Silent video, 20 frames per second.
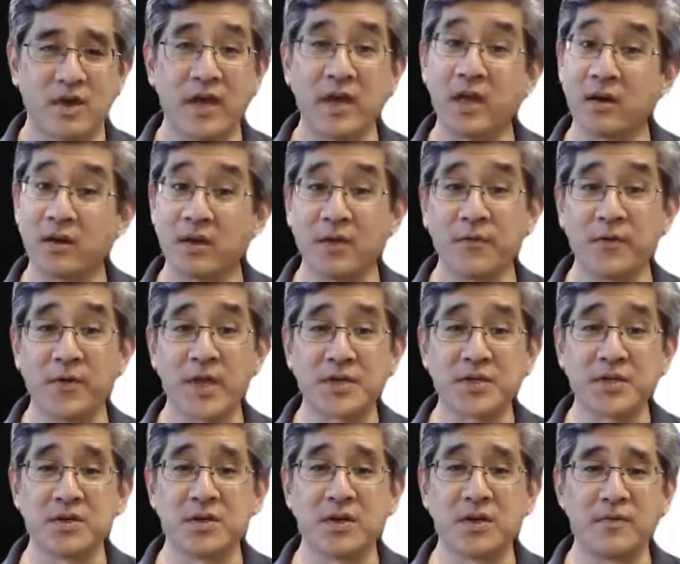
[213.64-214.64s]
And if
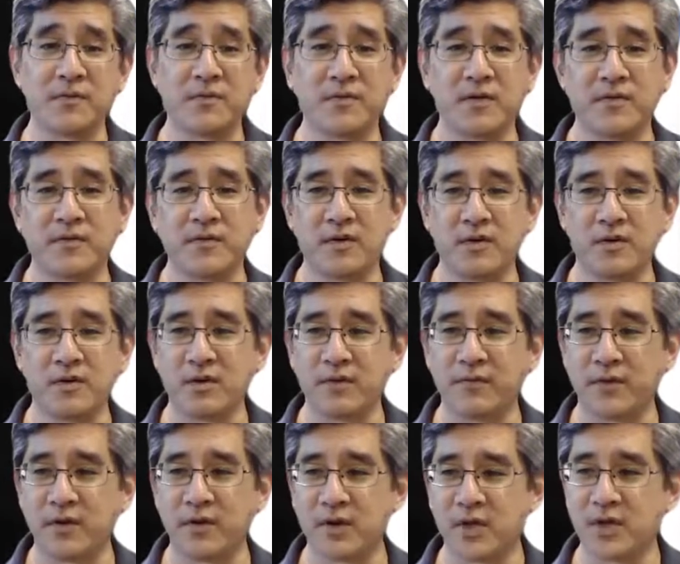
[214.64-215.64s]
that's enough, if
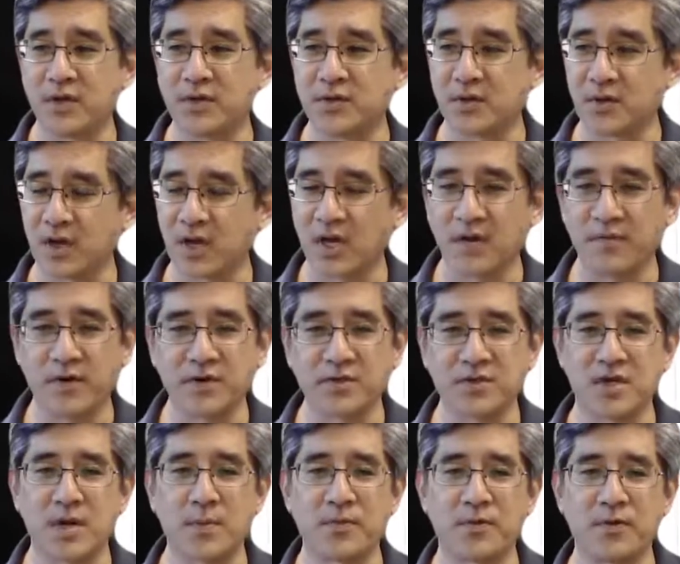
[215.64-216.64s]
your kids are kind of on
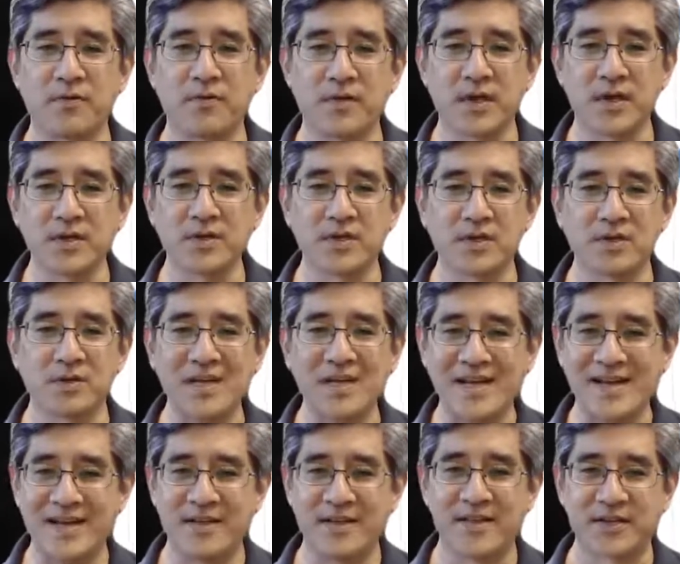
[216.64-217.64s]
top of their things and
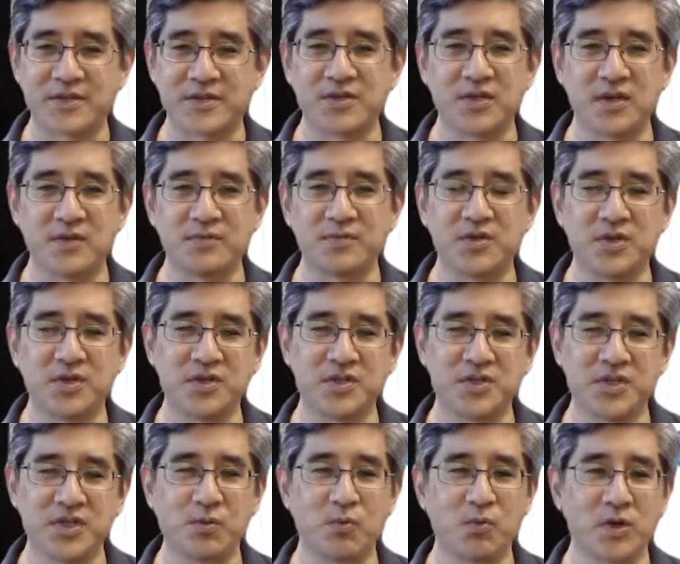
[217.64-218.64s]
that's enough to just
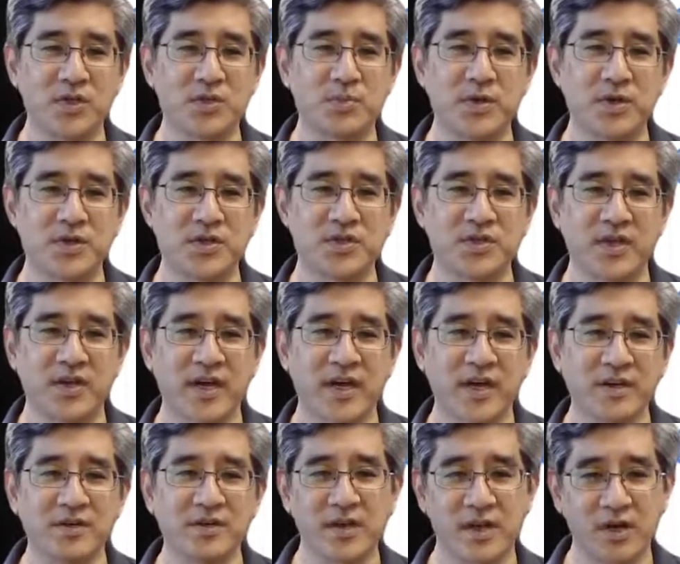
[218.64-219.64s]
see what's been
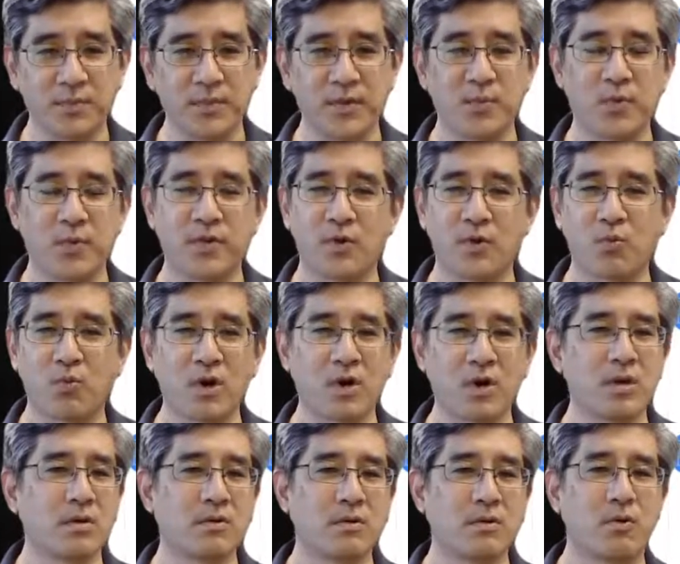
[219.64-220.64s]
assigned to help them with their
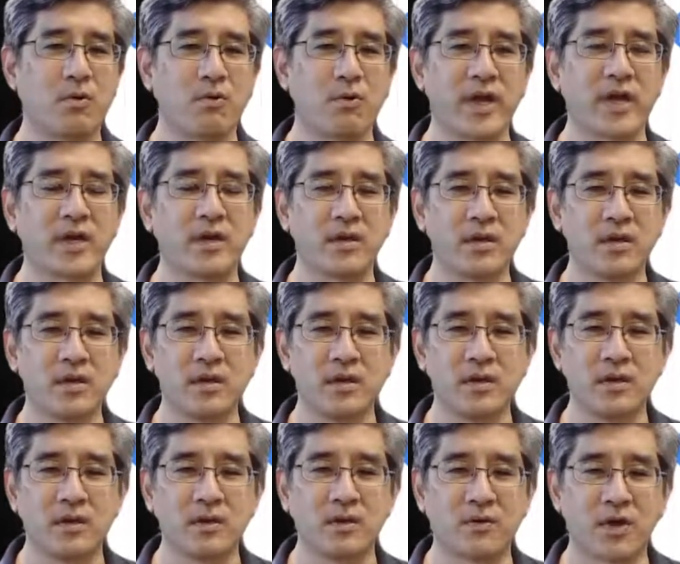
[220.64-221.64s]
work, great.
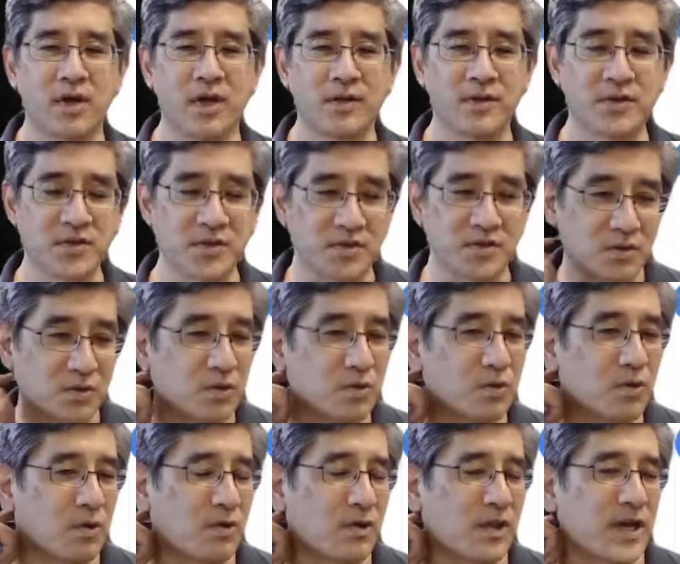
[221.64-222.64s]
Okay, and this is the
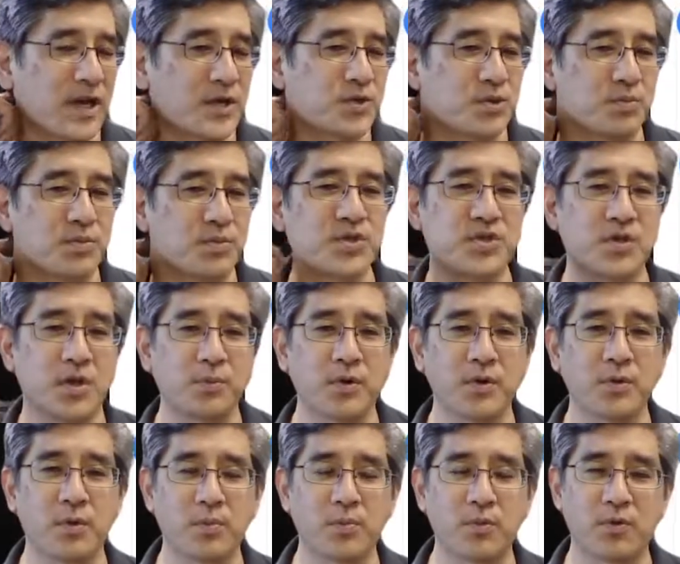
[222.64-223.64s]
Google Classroom
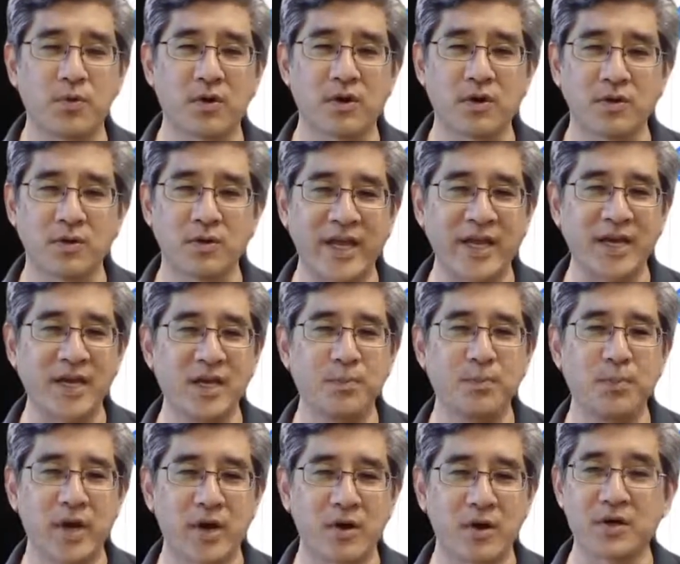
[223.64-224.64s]
summary report. Any
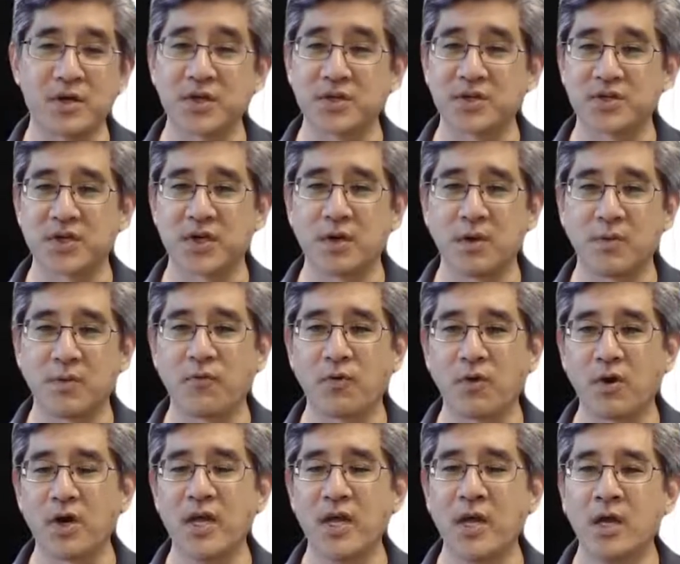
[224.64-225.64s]
parent can sign up
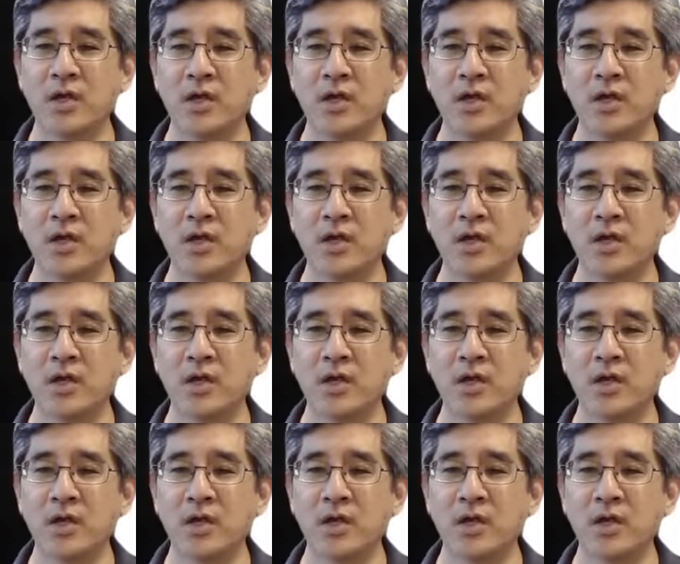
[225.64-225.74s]
for it.